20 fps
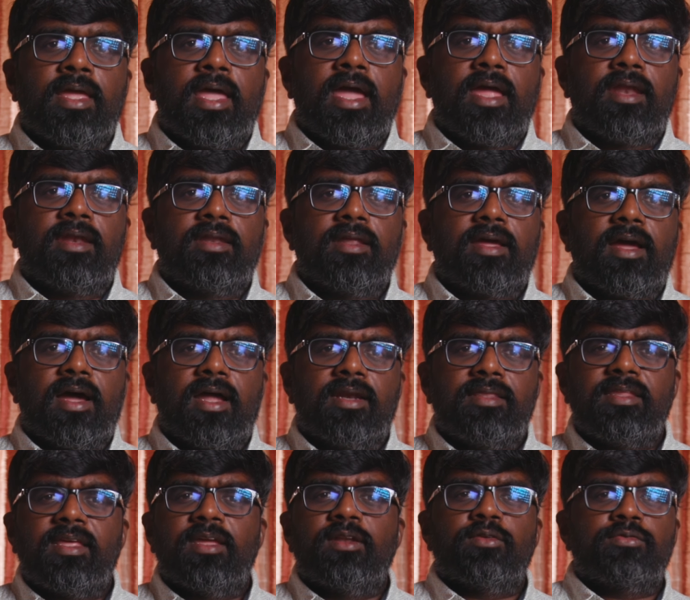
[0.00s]
And at
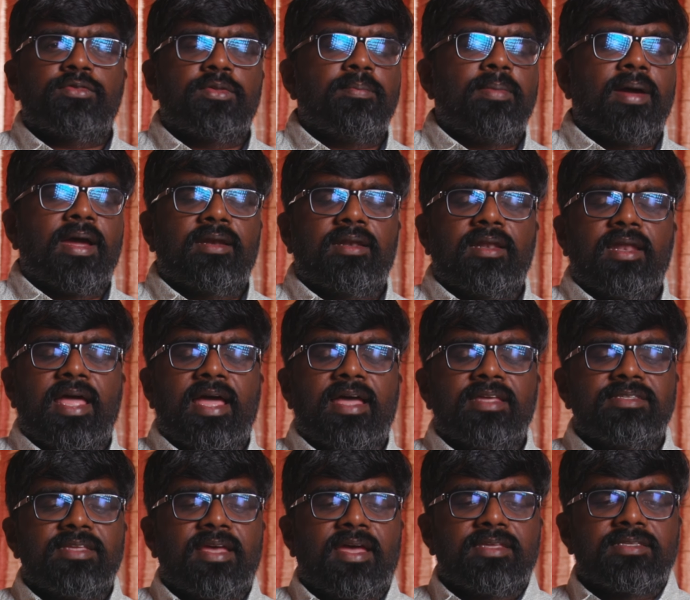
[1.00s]
the end of the battle,
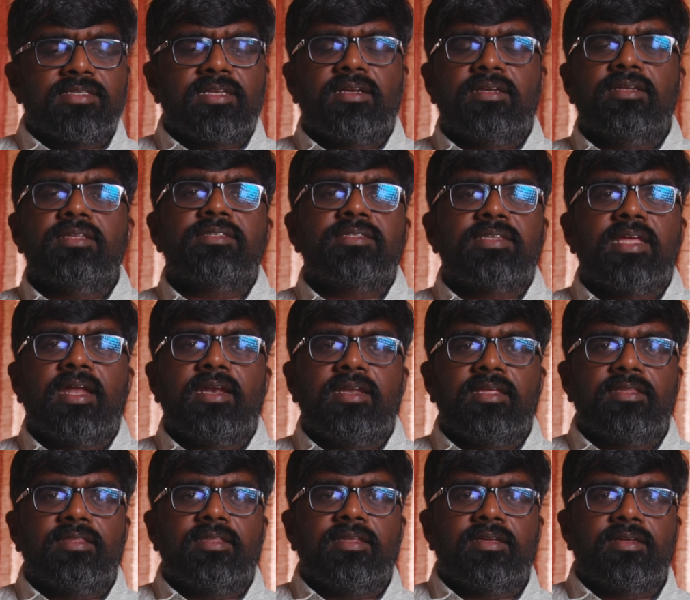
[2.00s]
as Aslan is
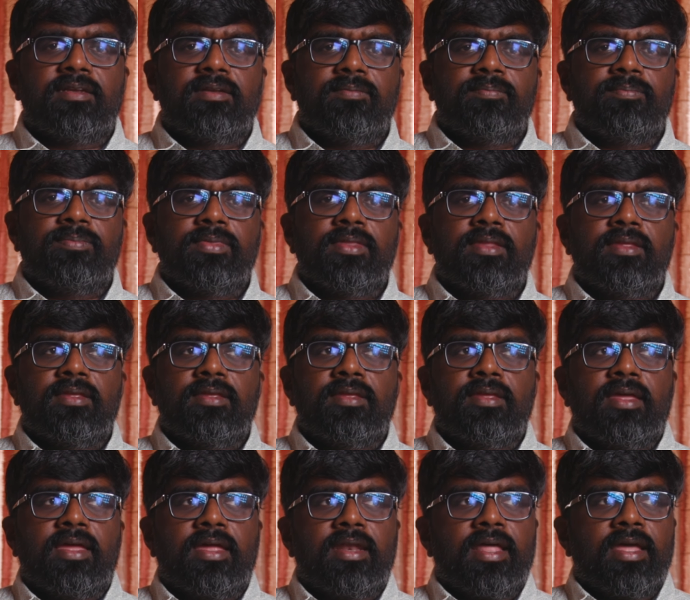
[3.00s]
standing there,
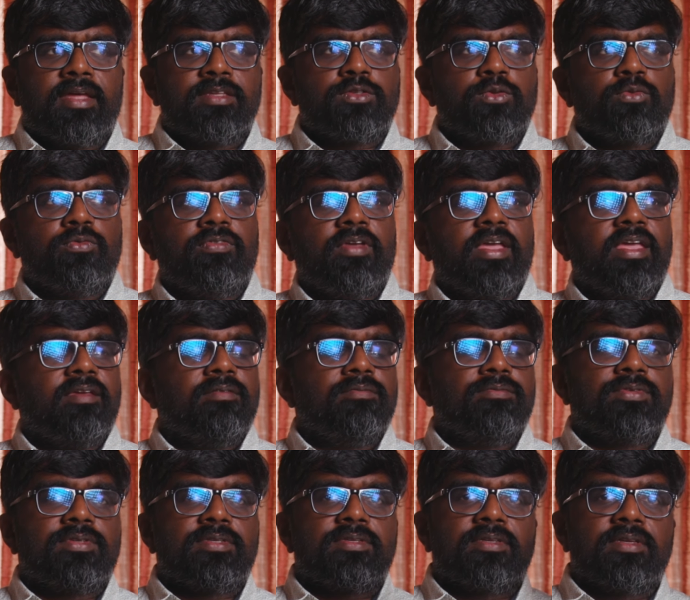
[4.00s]
and as the
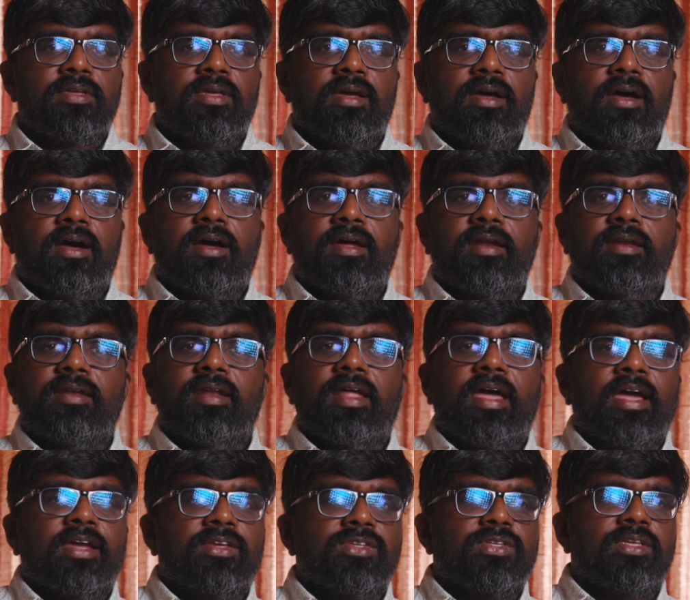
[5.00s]
waves are
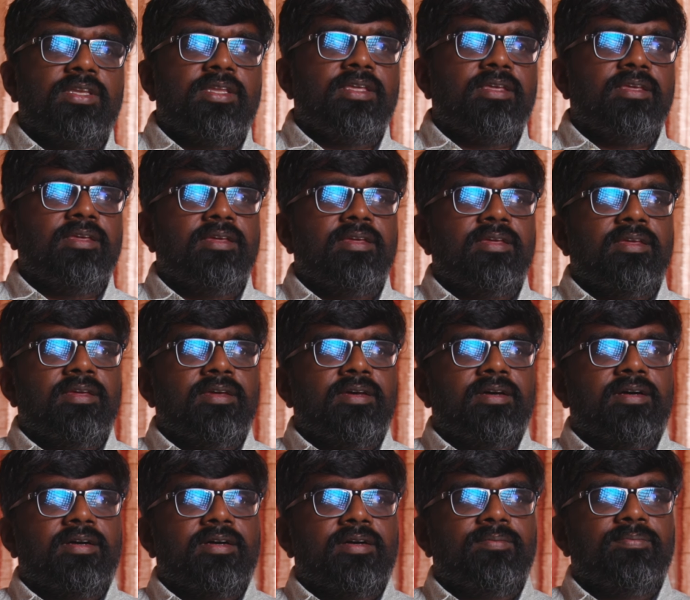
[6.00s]
actually
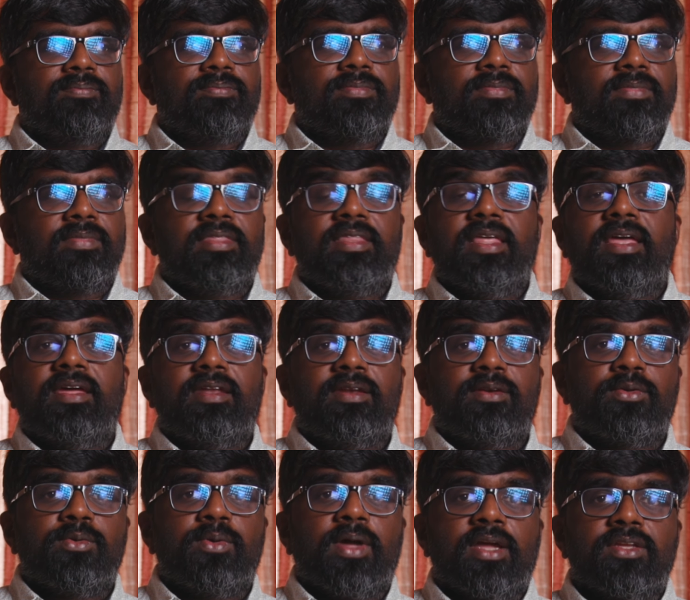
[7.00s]
um, there
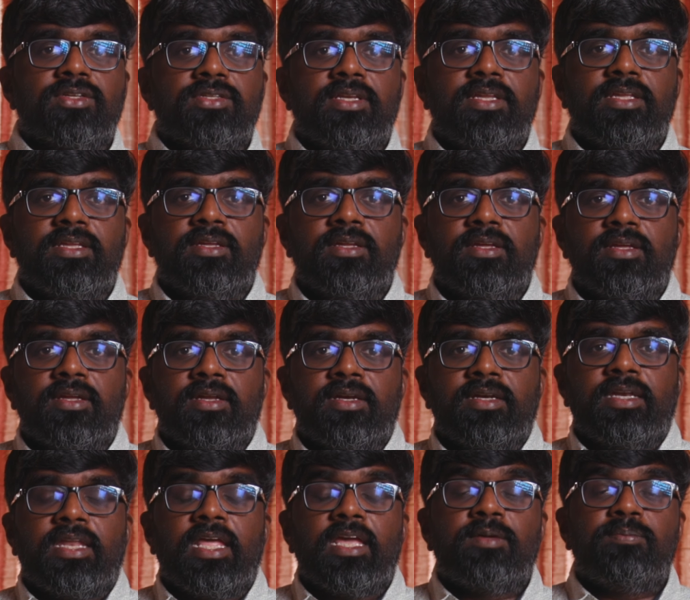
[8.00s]
to actually
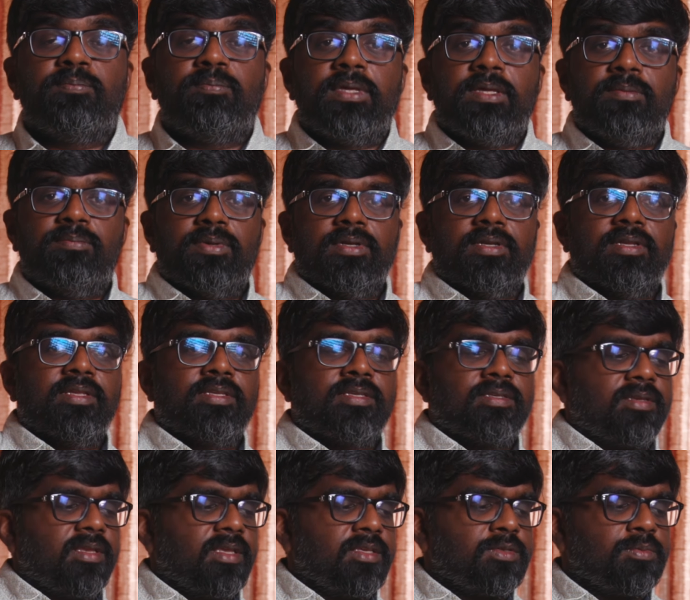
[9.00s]
take people, it,
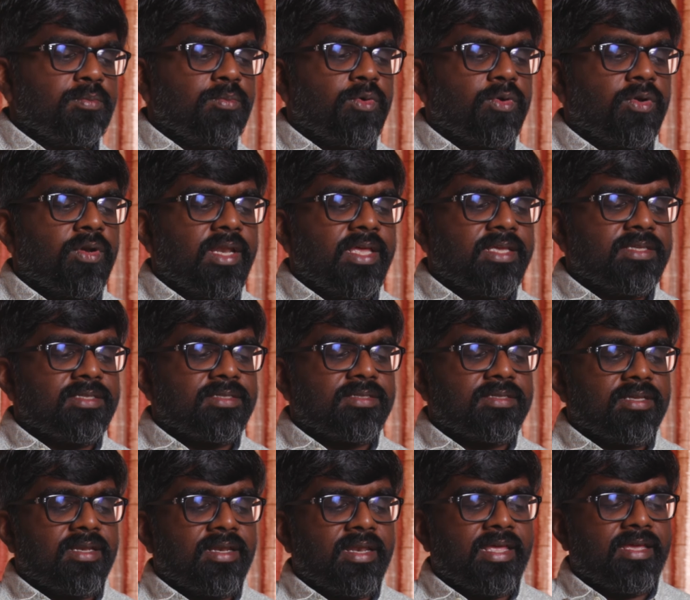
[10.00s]
it's more or
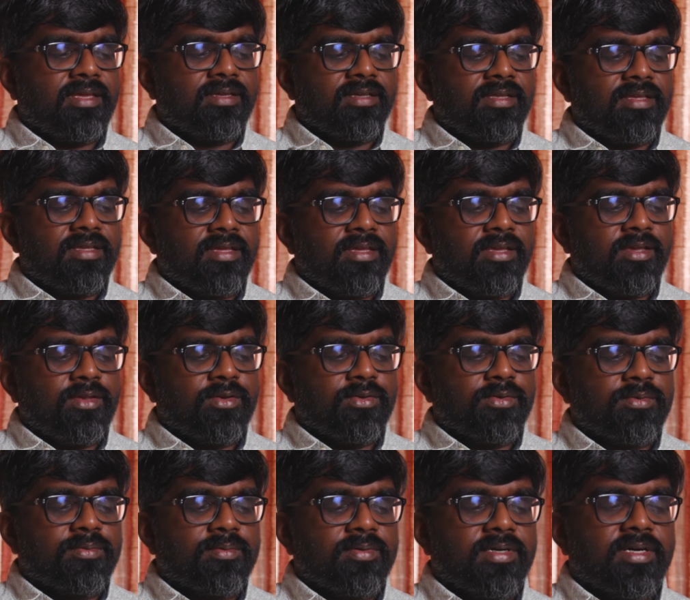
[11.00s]
less like you
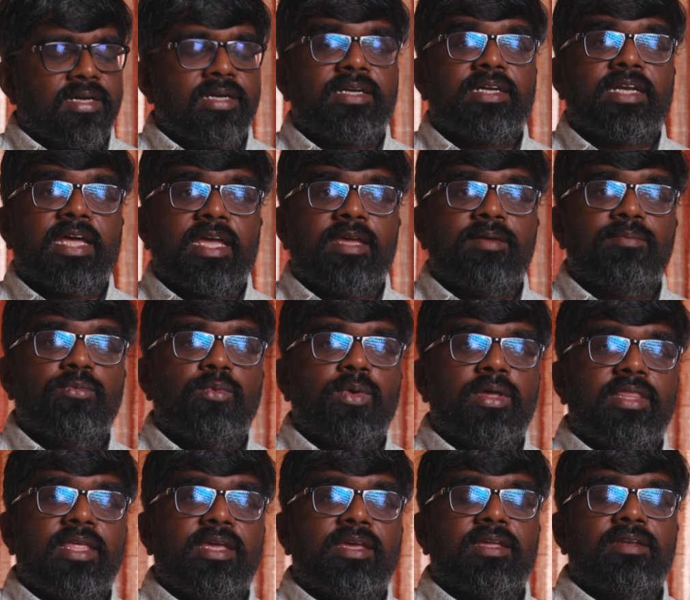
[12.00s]
know a time where
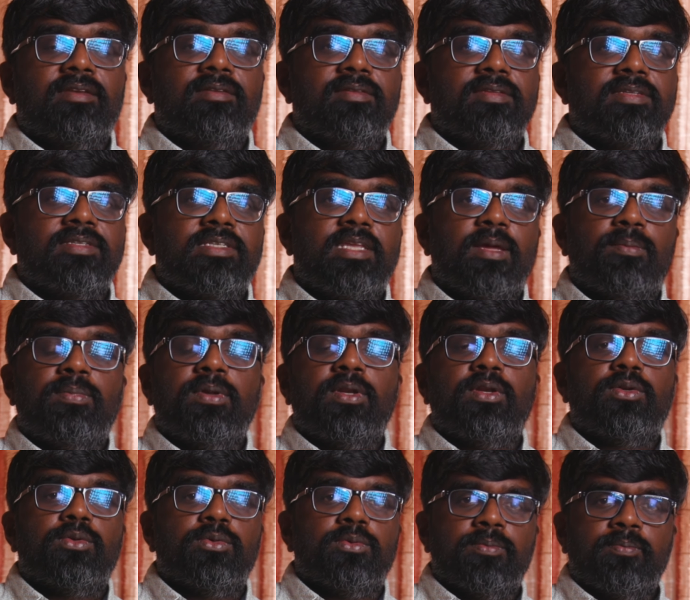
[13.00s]
they can step
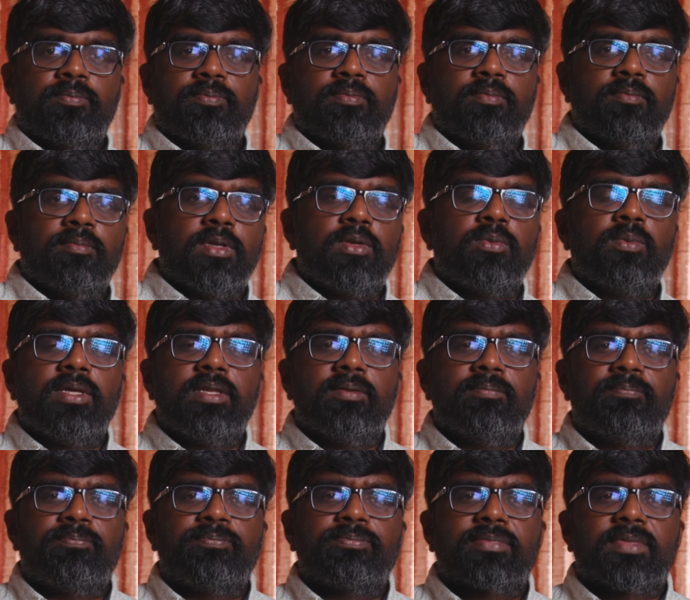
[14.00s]
into between